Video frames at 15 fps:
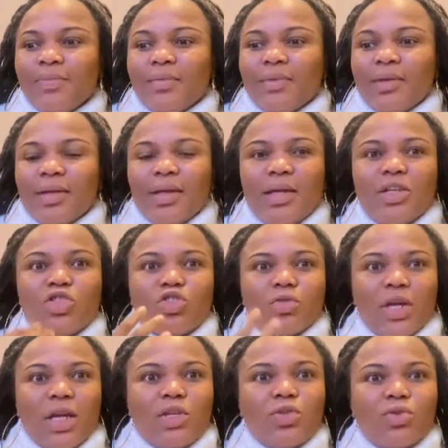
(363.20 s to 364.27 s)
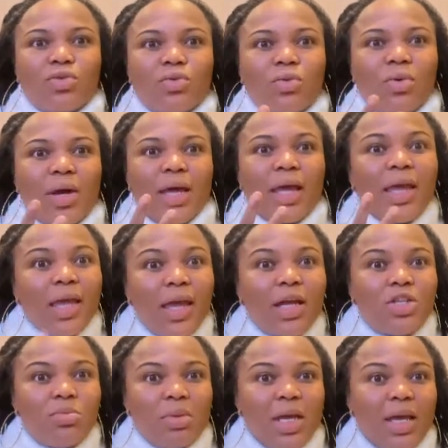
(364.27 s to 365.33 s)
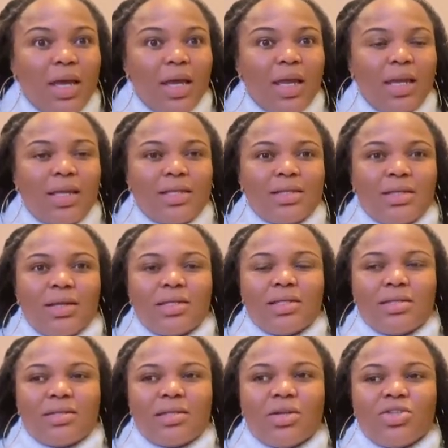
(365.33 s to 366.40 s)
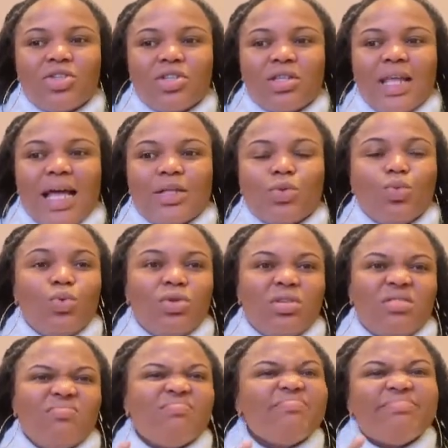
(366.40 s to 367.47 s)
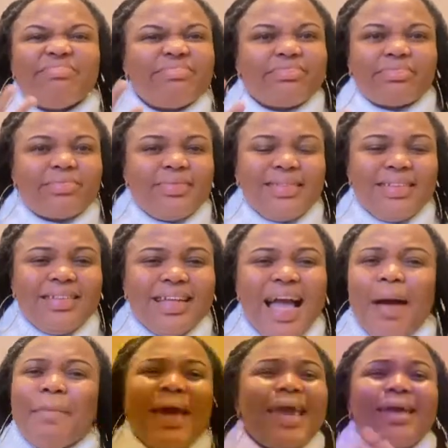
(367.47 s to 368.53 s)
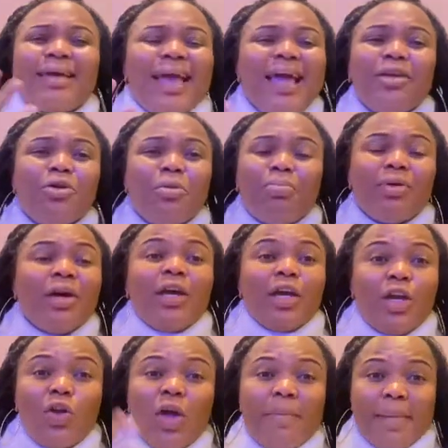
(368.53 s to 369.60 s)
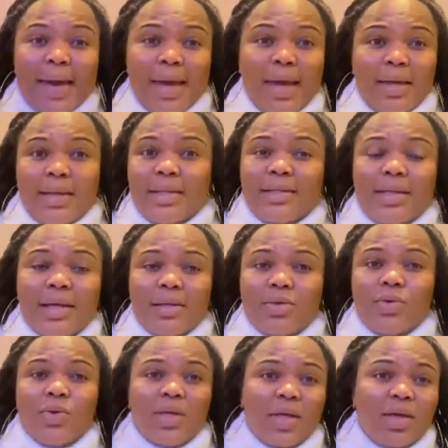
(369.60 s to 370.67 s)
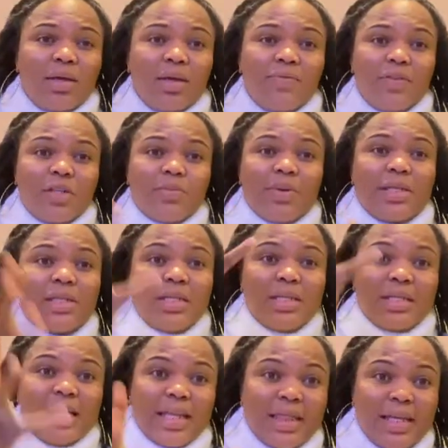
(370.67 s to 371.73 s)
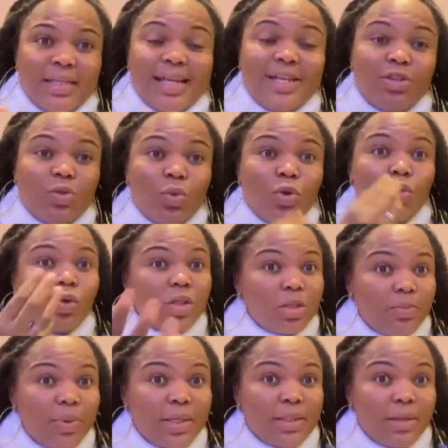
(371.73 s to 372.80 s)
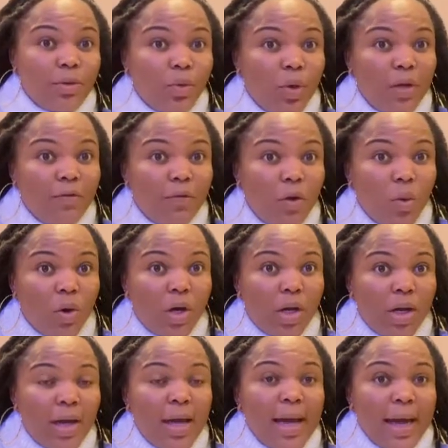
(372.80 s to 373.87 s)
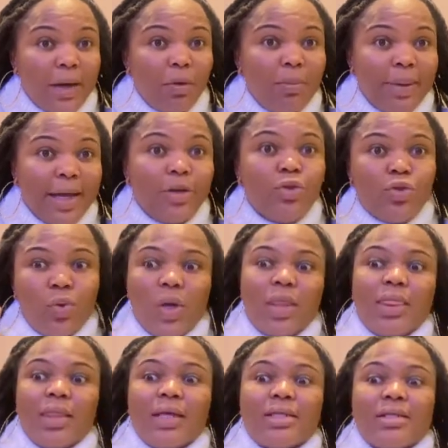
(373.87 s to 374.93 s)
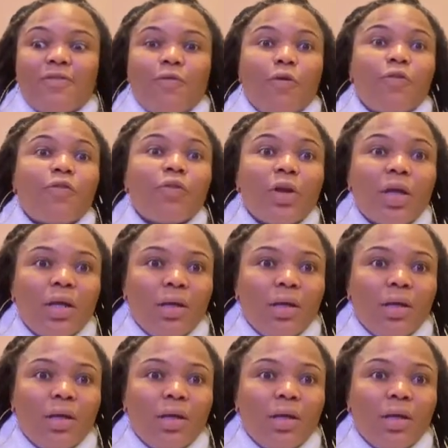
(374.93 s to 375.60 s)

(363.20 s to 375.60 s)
he's trying to engage me in is not such that would, I might end up, you know, in my head, I said, okay, if this person is like this, I just want to know this person going forward. I don't mind doing this for free,